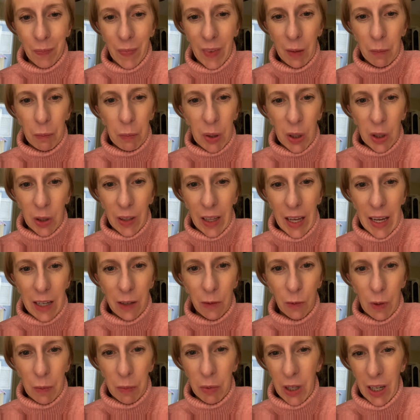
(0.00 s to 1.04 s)
per like
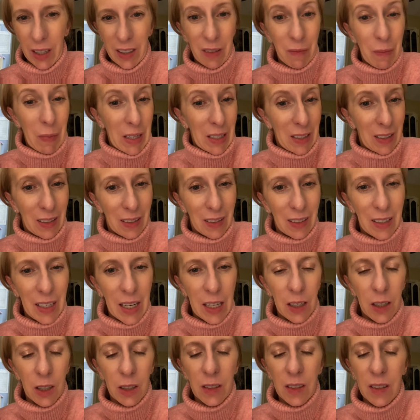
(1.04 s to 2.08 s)
reproductive medicine
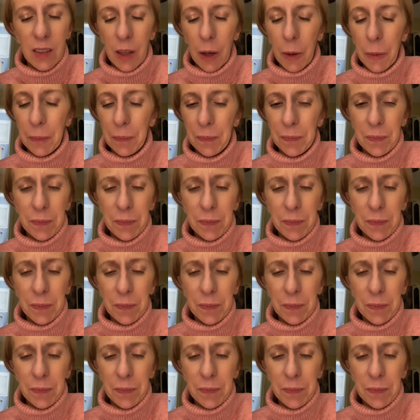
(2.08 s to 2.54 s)
standards. So